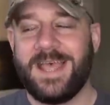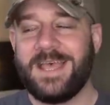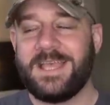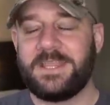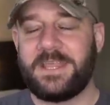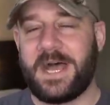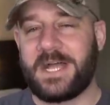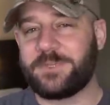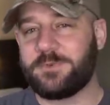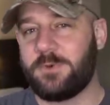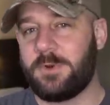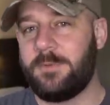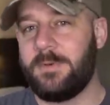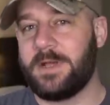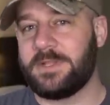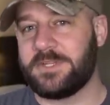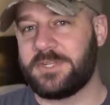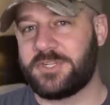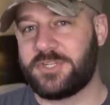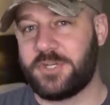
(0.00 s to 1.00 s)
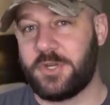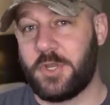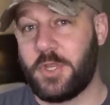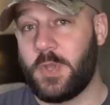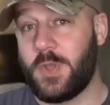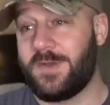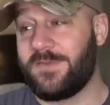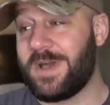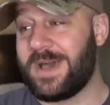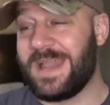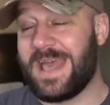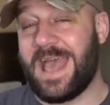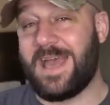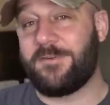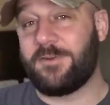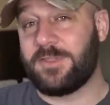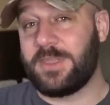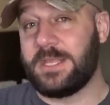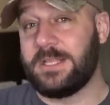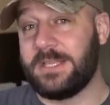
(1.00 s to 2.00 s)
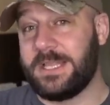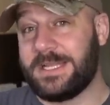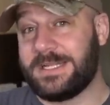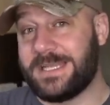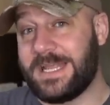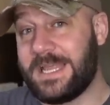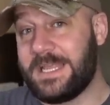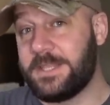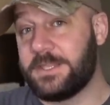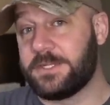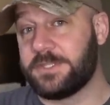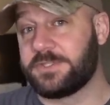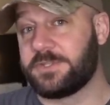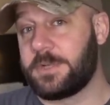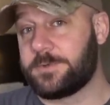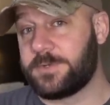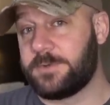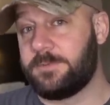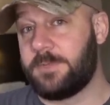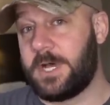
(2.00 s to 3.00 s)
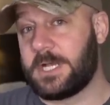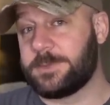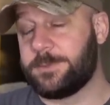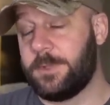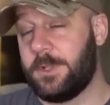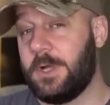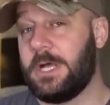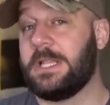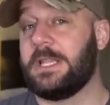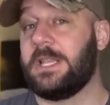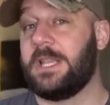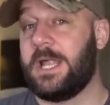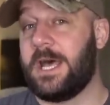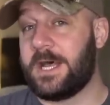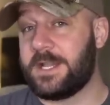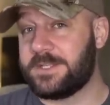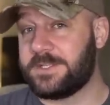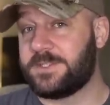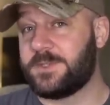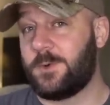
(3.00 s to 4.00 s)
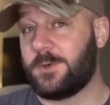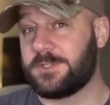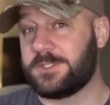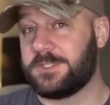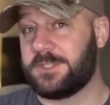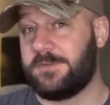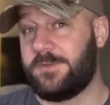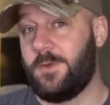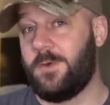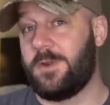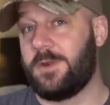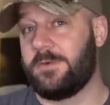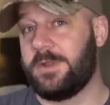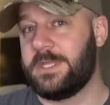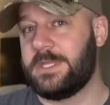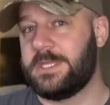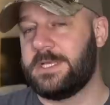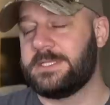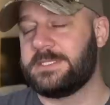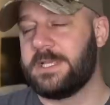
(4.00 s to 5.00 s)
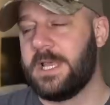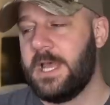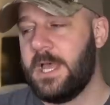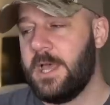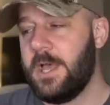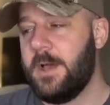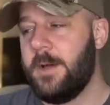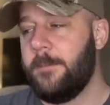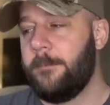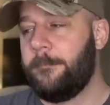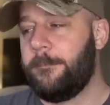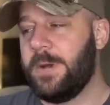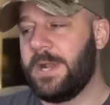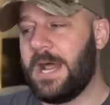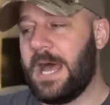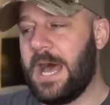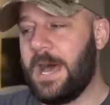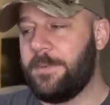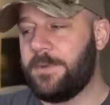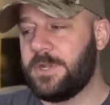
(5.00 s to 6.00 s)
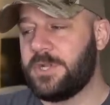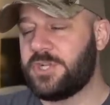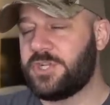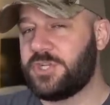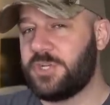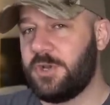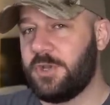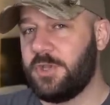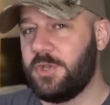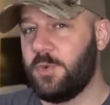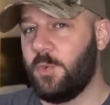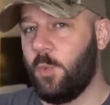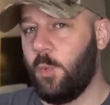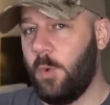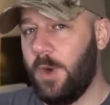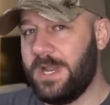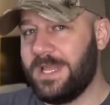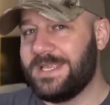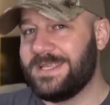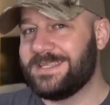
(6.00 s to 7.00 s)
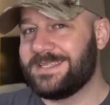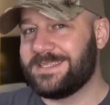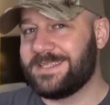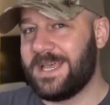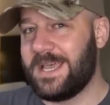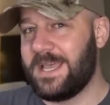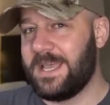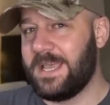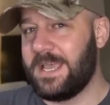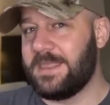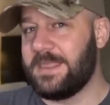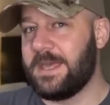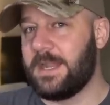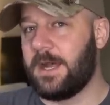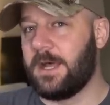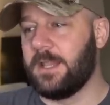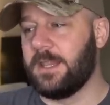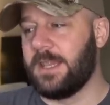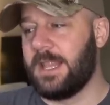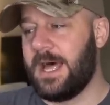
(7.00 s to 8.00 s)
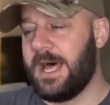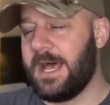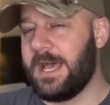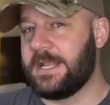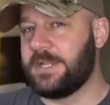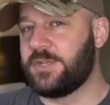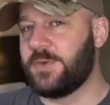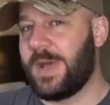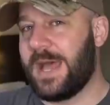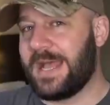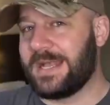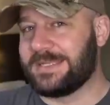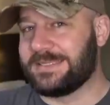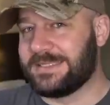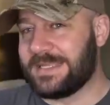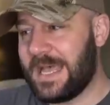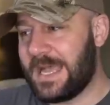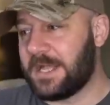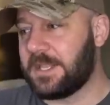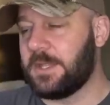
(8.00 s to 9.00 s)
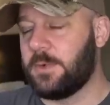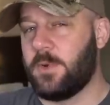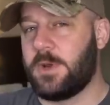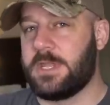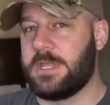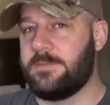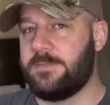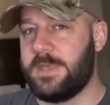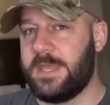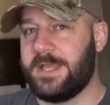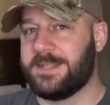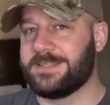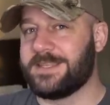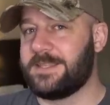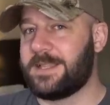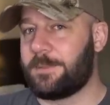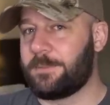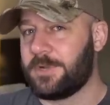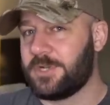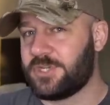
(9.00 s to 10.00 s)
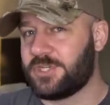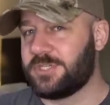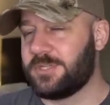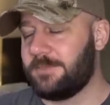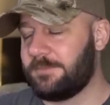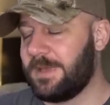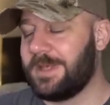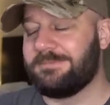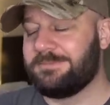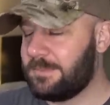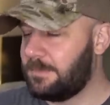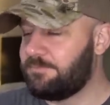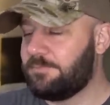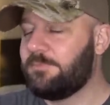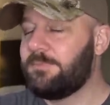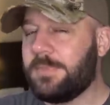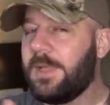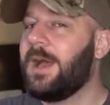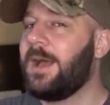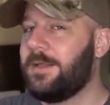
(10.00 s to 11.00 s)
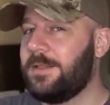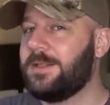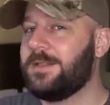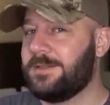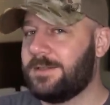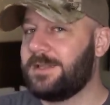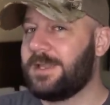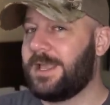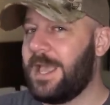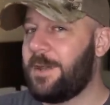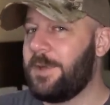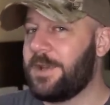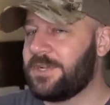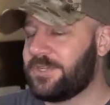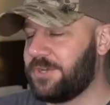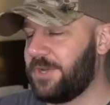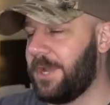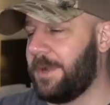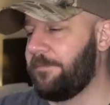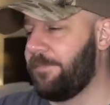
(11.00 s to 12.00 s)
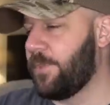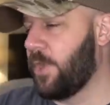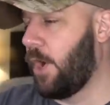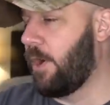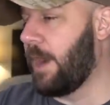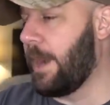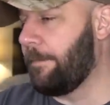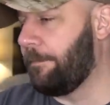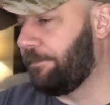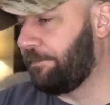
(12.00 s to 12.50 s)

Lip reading: That's what I'm about to show you. I've got everything linked in the description box below. A lot of sources if you want to read this. But I'm going to show you what he's saying and then align to exactly what he means. And can't wait to show you. All right.